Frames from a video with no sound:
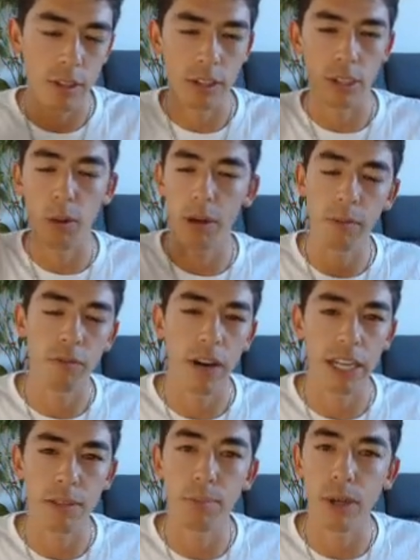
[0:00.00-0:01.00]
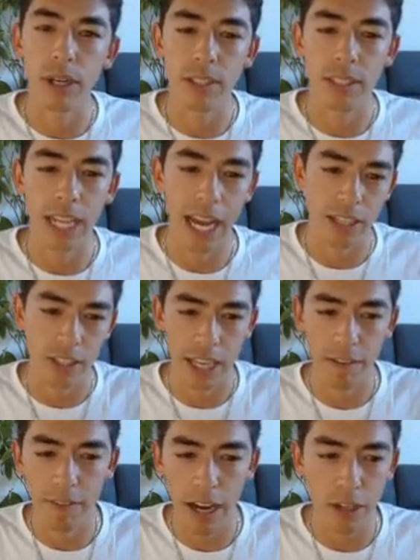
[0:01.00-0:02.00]
You want to be finding books that actually
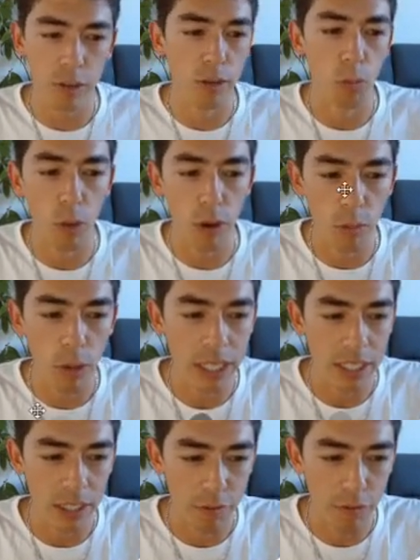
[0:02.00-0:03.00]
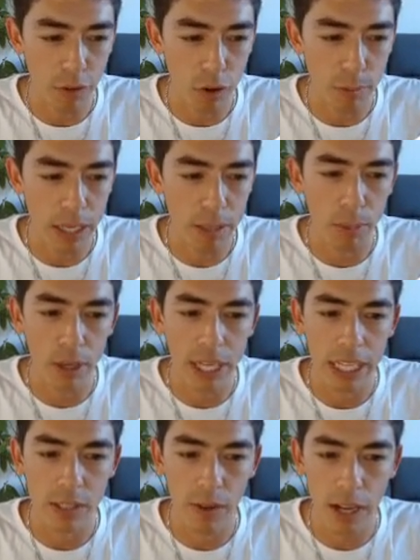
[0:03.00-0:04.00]
have value. And one way to confirm that a book
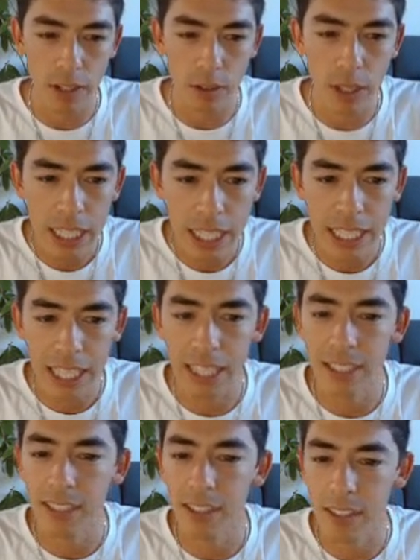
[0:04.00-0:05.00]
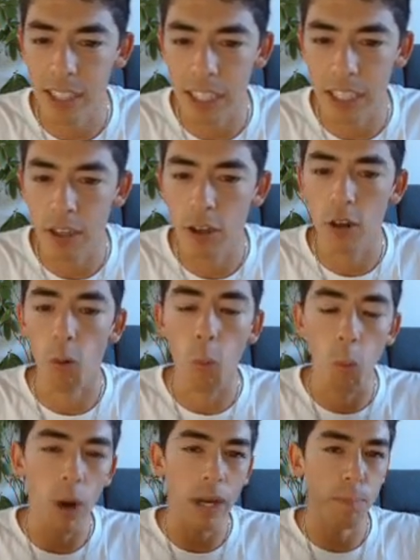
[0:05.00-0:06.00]
has value is to see
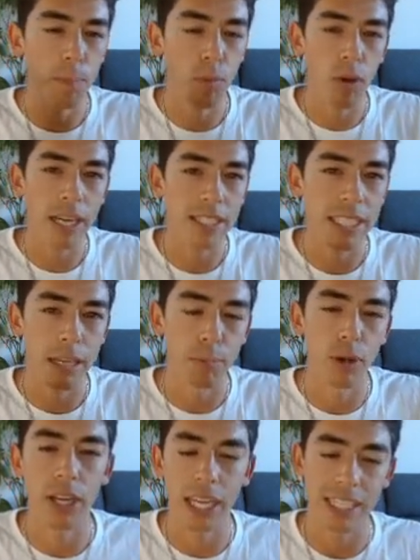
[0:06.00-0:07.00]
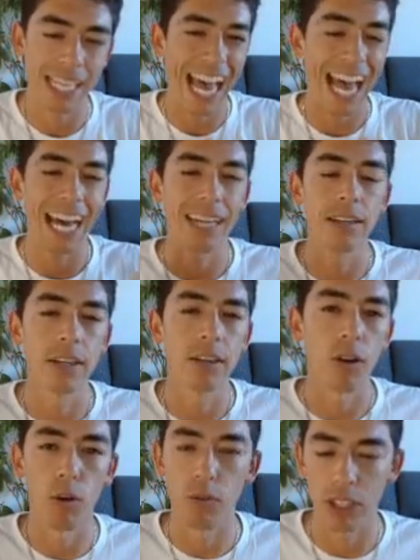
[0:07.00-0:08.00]
what price that book has had
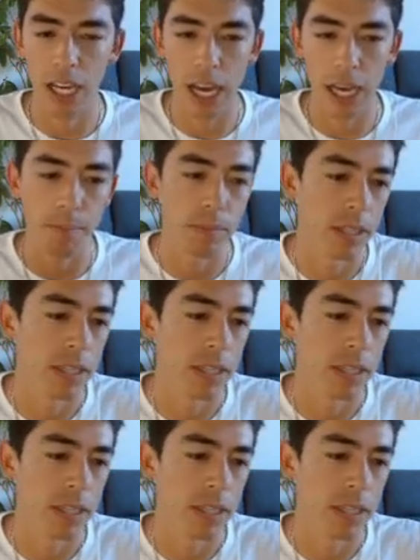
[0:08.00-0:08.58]
over time.